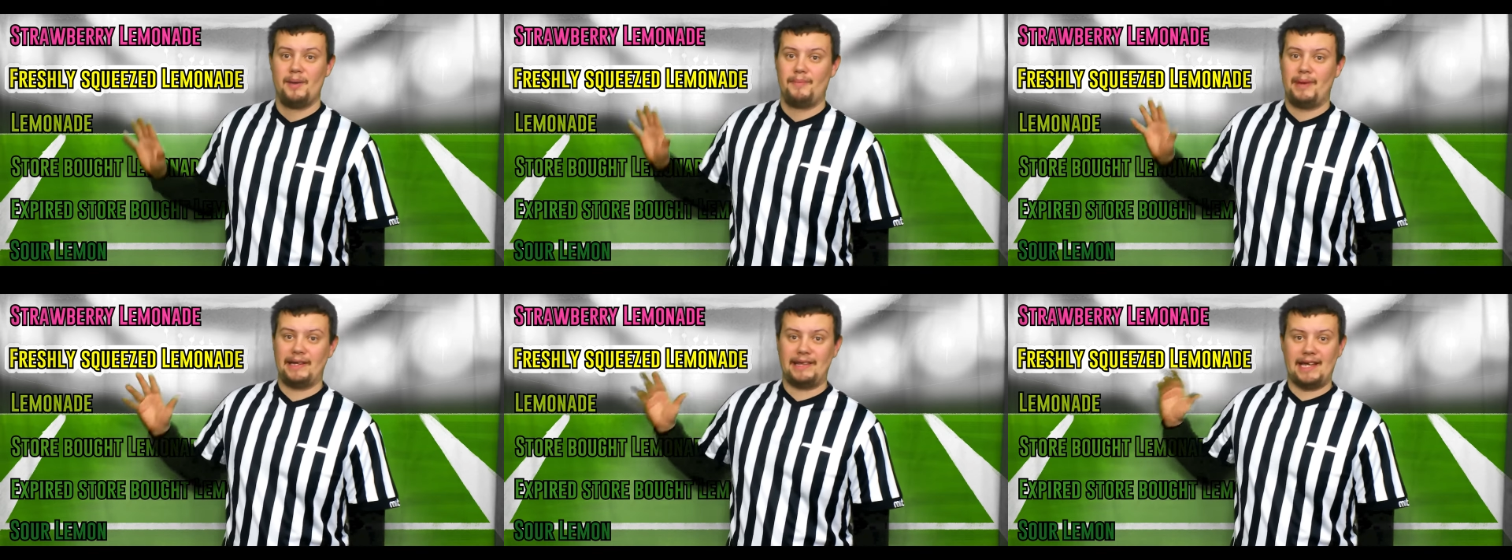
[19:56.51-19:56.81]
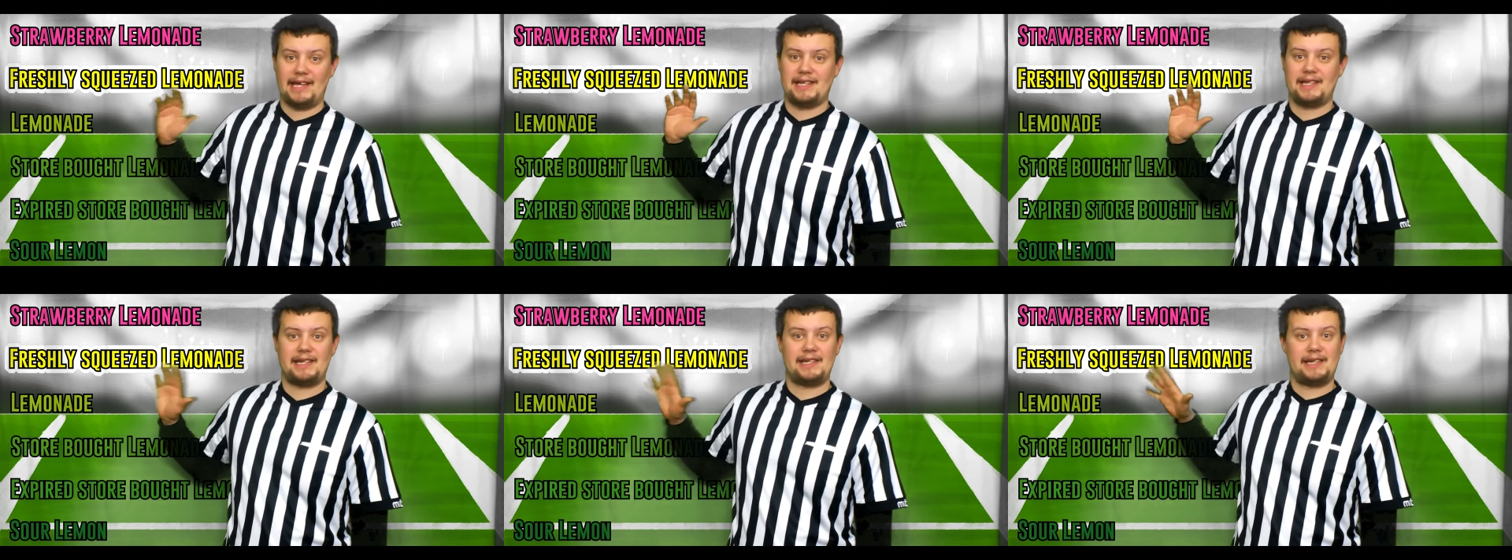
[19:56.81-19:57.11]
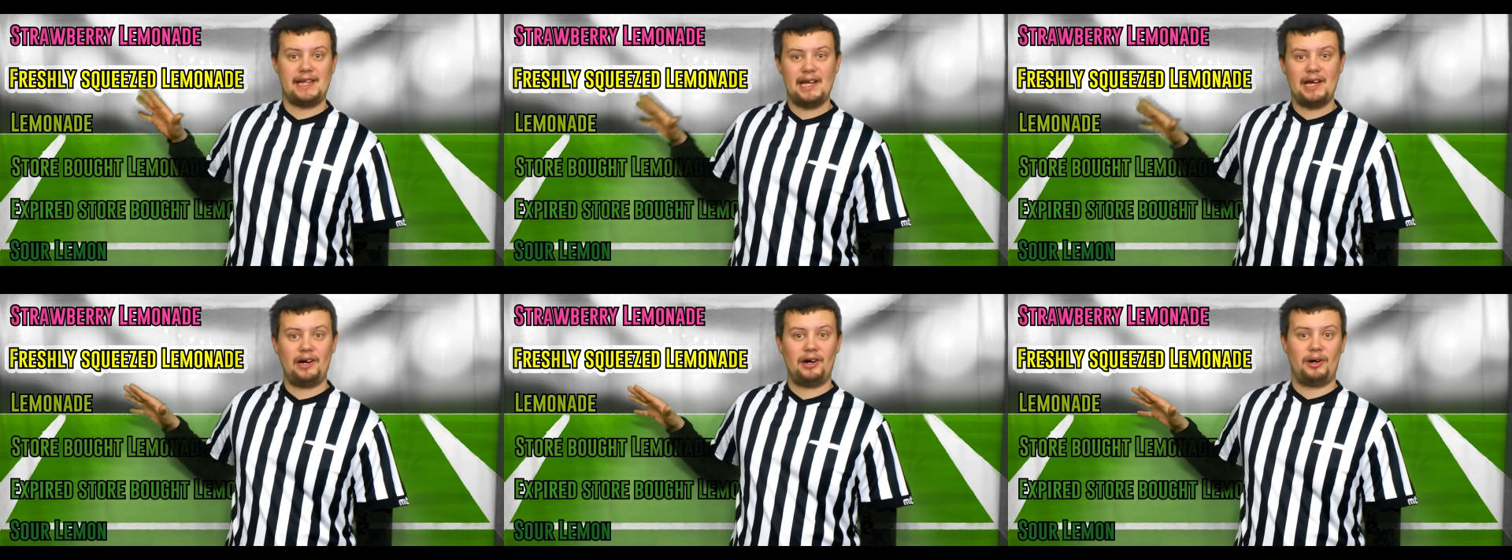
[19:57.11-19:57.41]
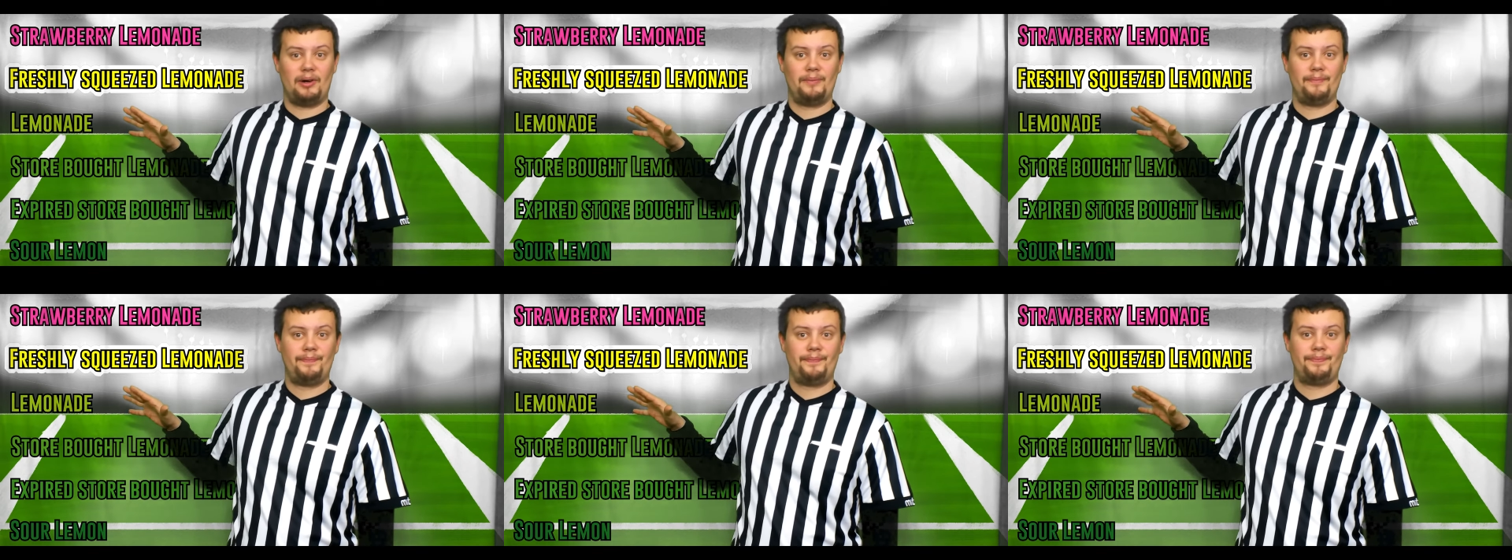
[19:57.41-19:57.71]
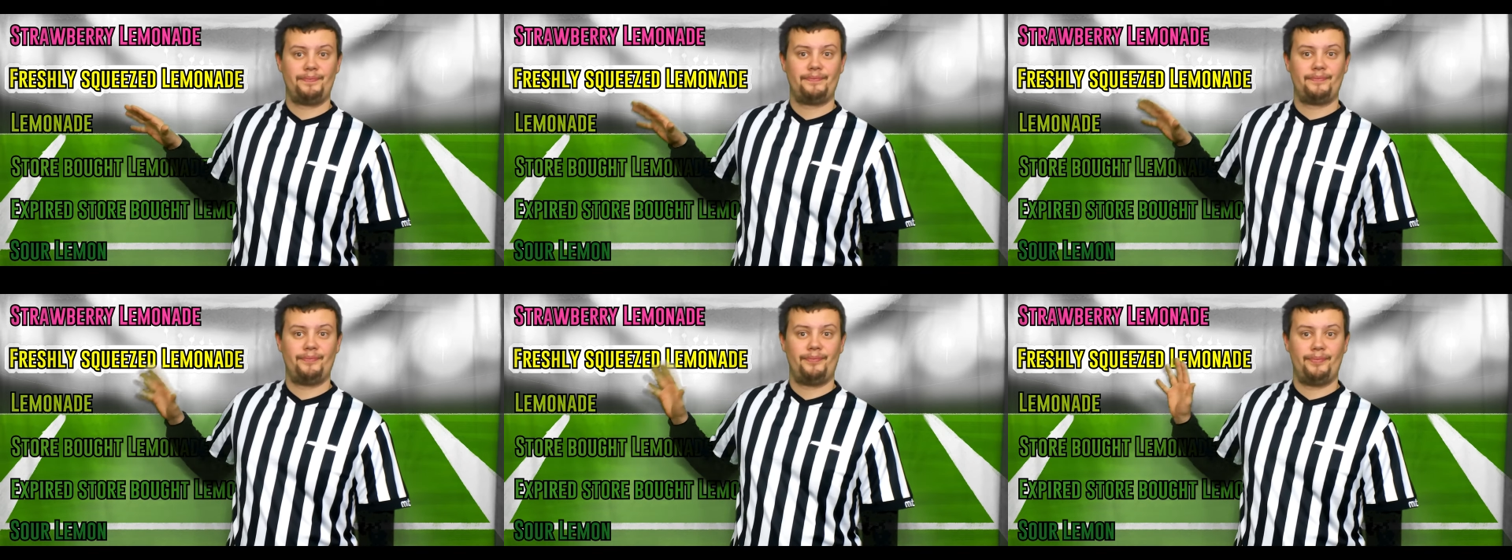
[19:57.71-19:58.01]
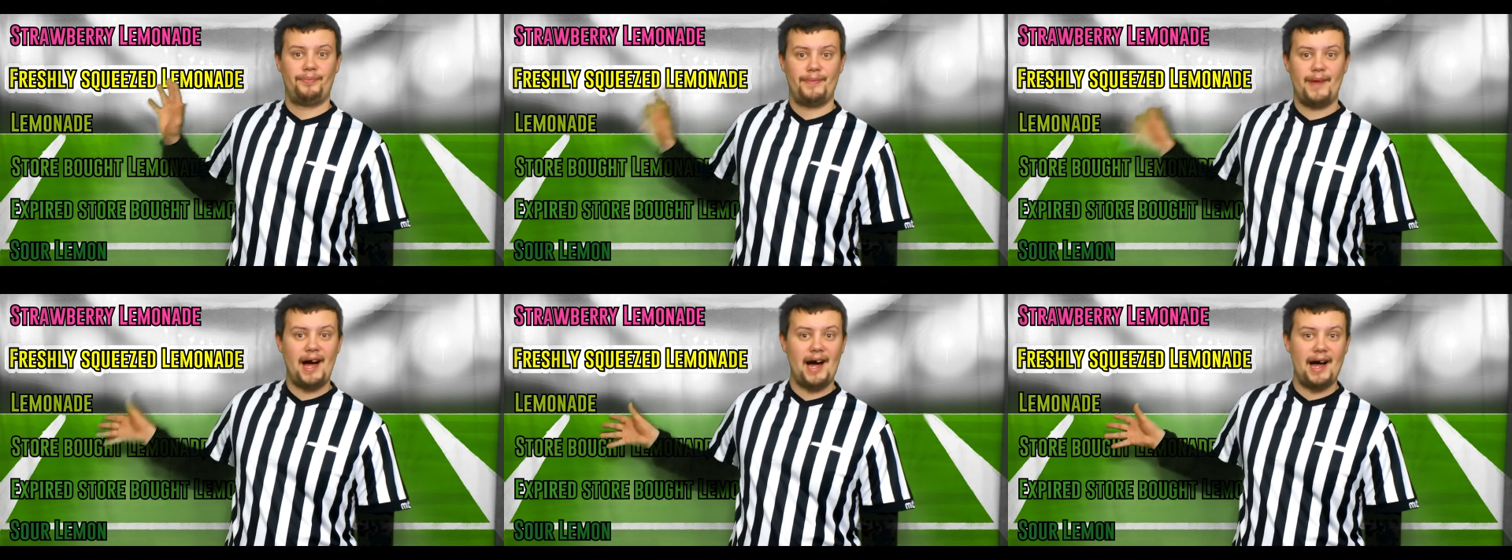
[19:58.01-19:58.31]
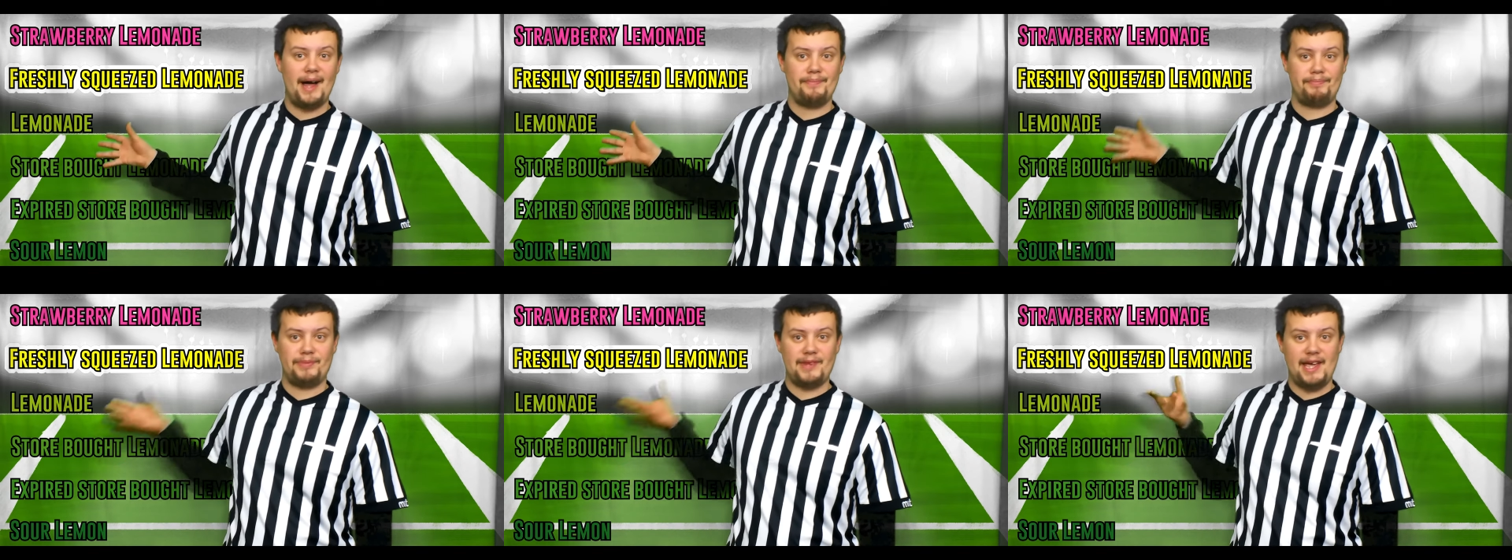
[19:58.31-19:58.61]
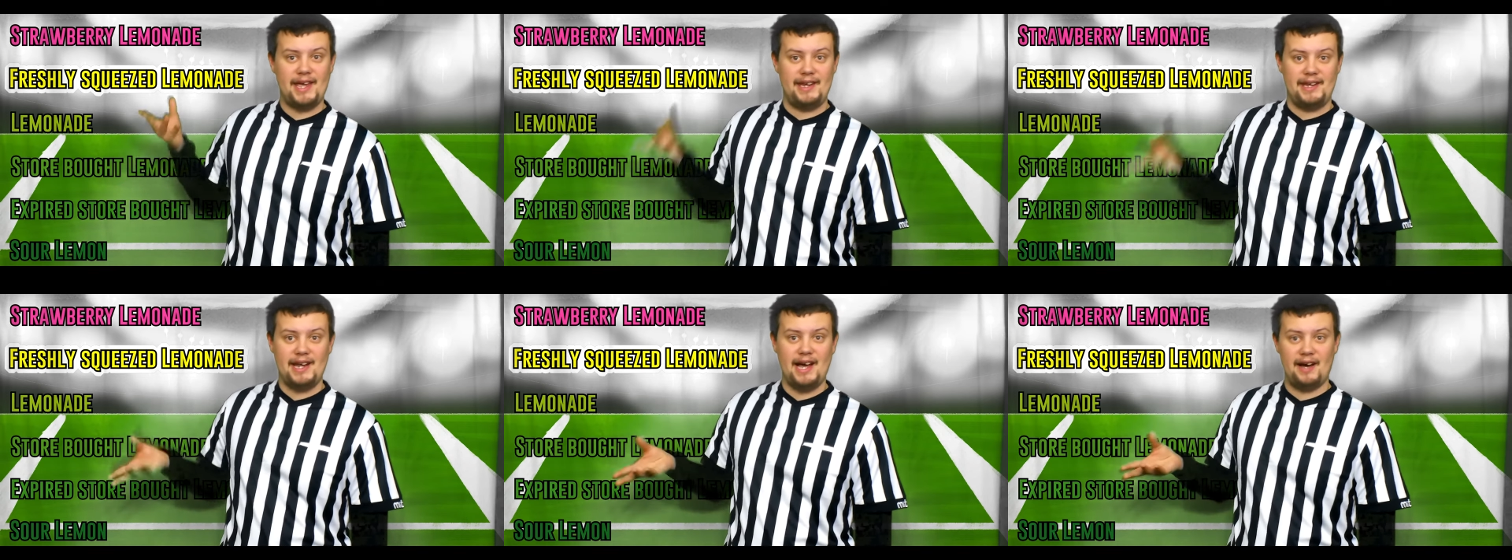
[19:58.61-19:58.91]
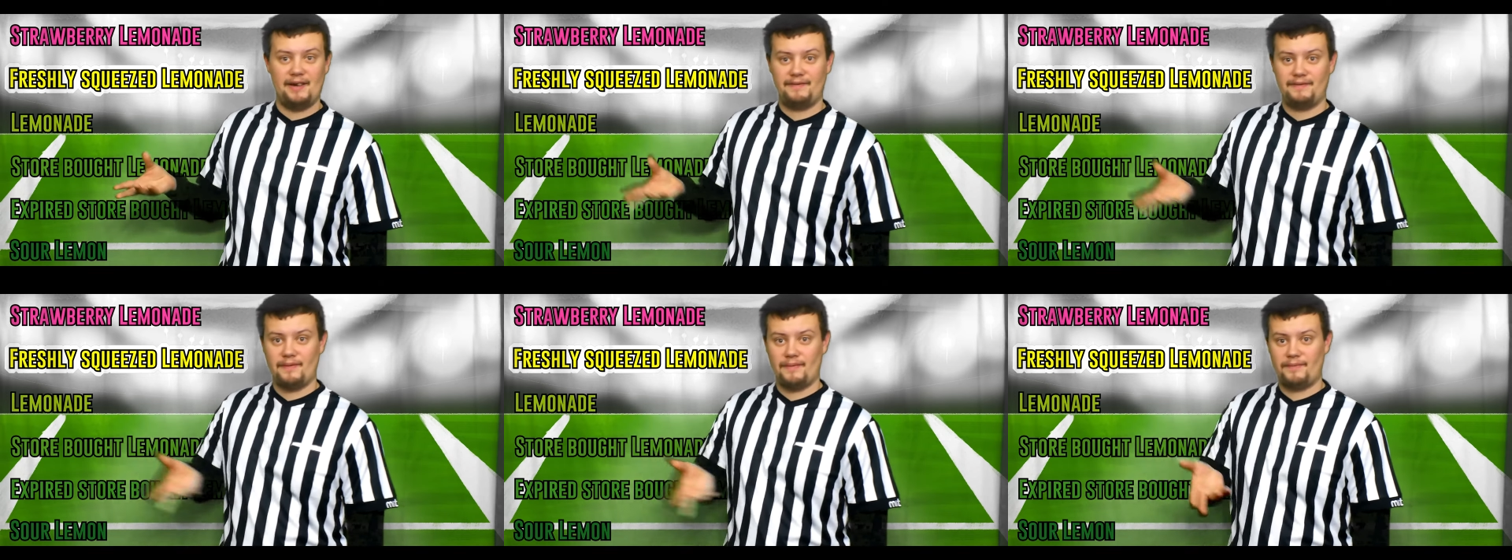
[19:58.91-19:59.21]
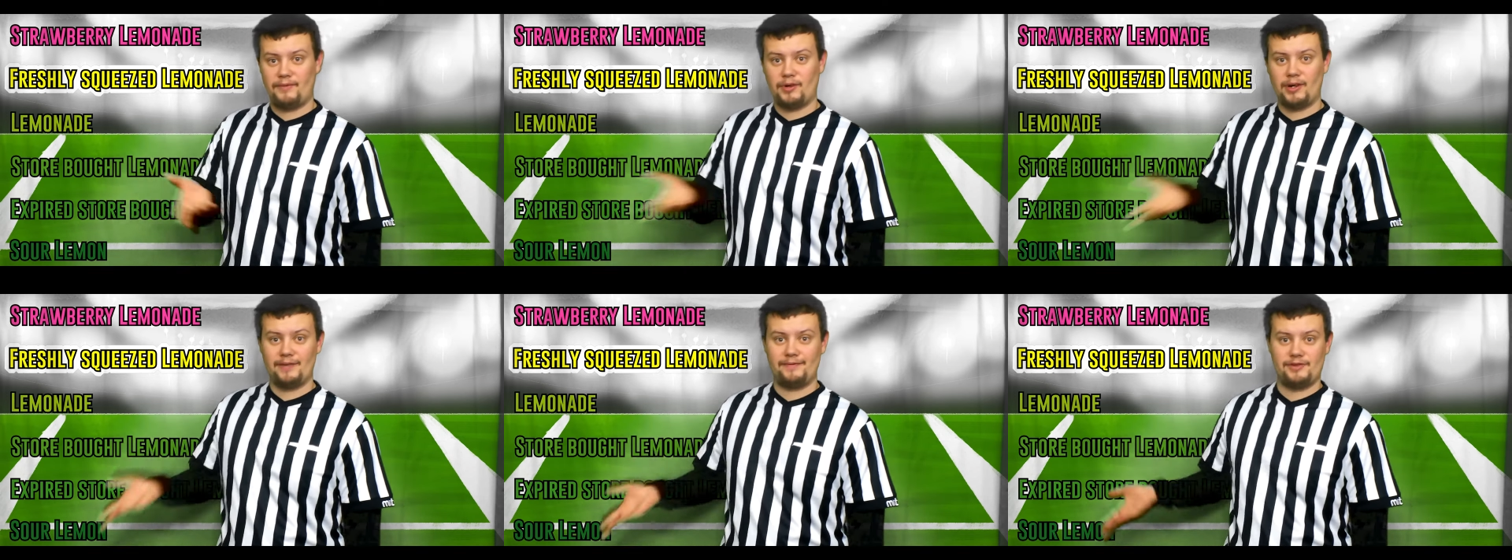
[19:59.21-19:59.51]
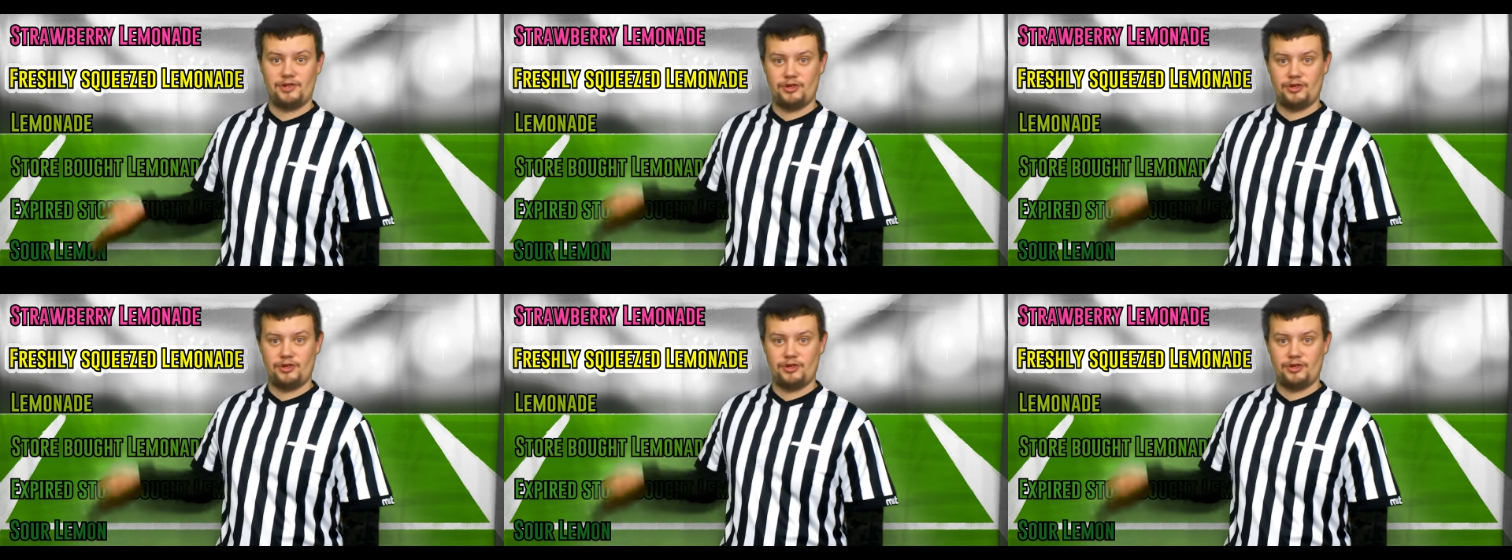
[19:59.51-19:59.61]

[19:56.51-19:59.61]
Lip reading: But that's still not enough for